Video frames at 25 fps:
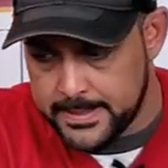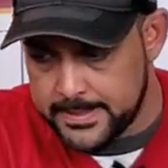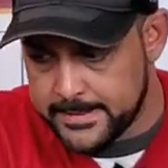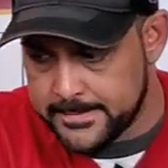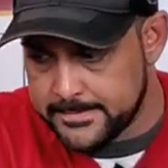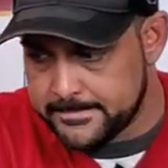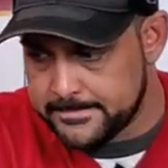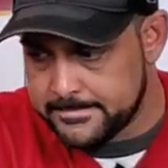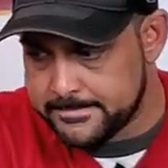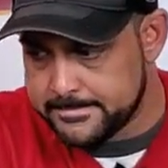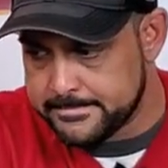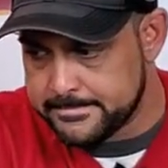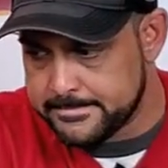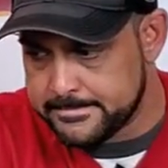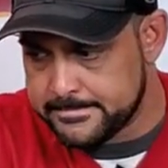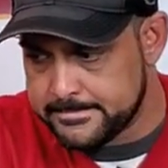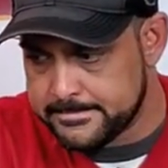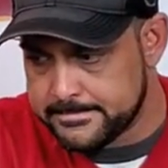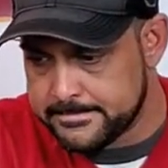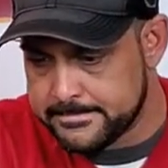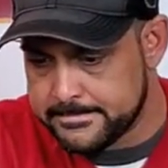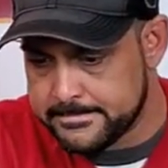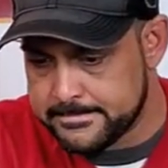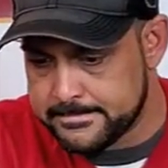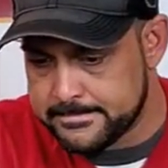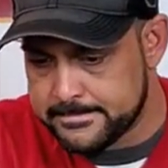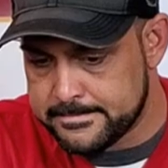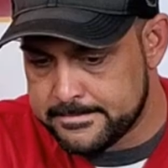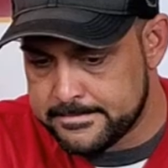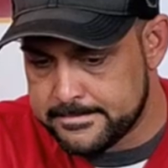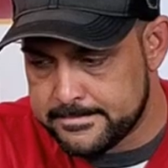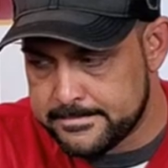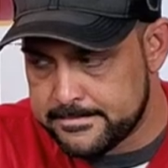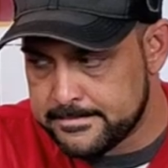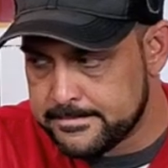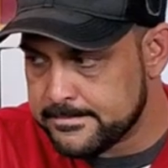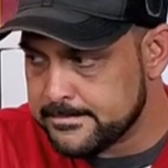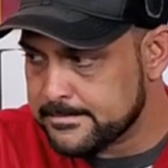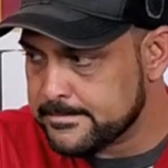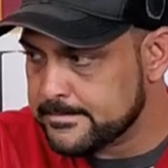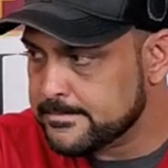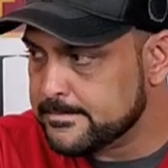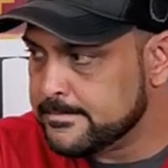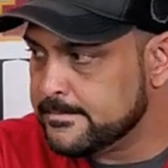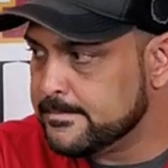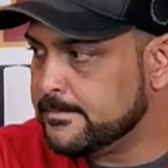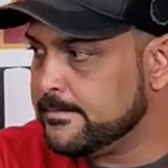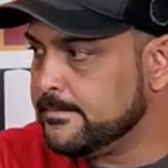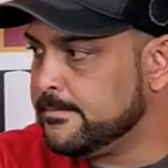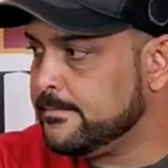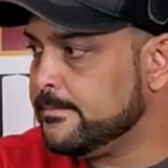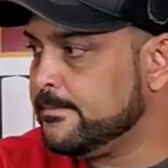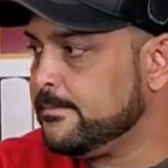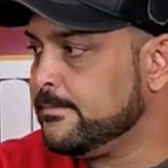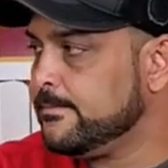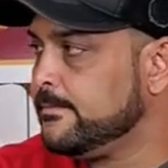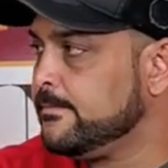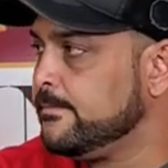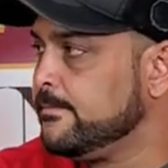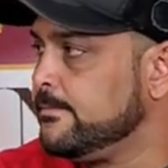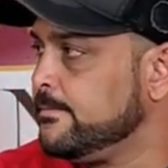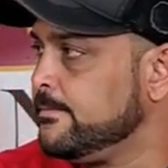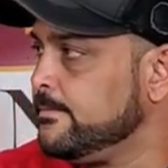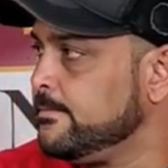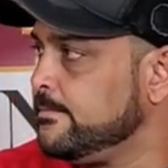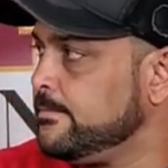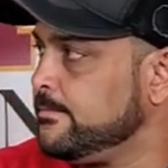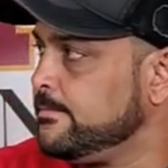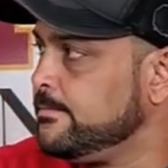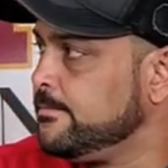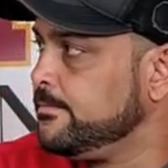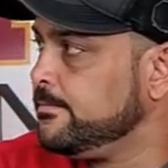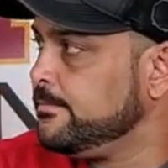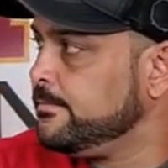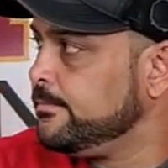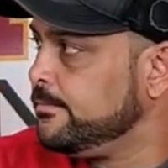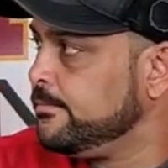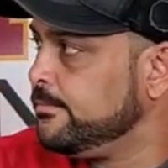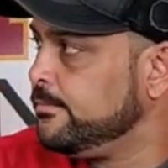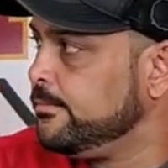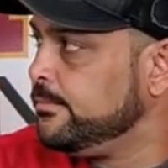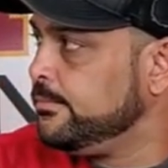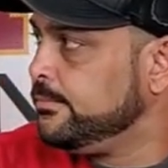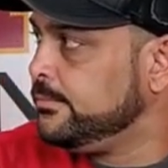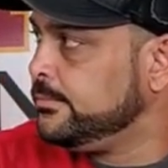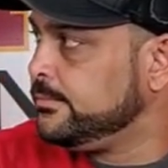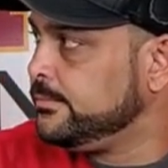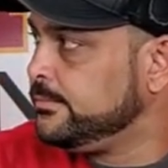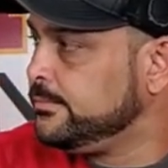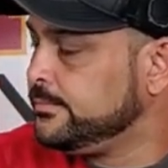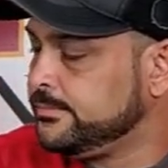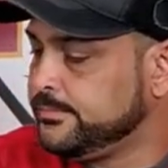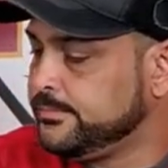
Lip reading: The person shown says nothing.